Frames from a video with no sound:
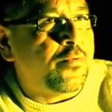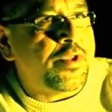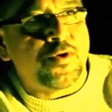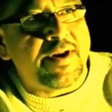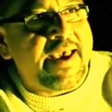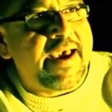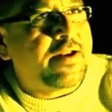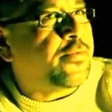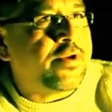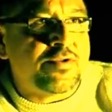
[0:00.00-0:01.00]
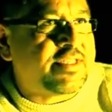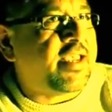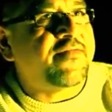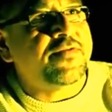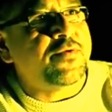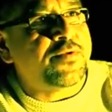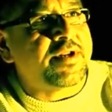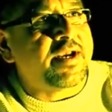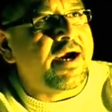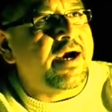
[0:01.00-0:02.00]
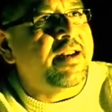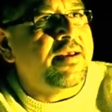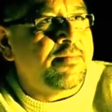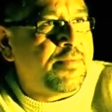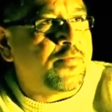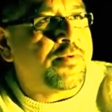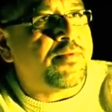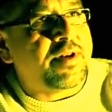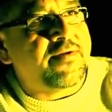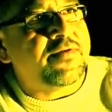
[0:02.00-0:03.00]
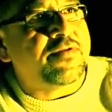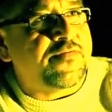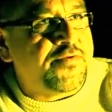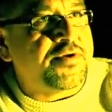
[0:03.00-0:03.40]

We don't add, we don't take from the Word of God, but we believe in the